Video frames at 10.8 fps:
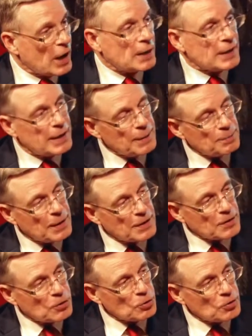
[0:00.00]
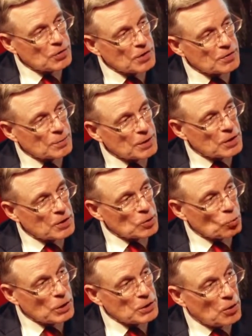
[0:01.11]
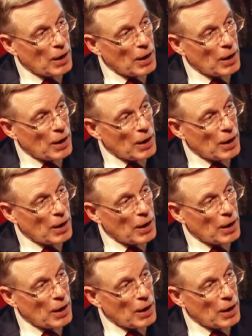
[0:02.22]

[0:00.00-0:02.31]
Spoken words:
and keep that enthusiasm going when you're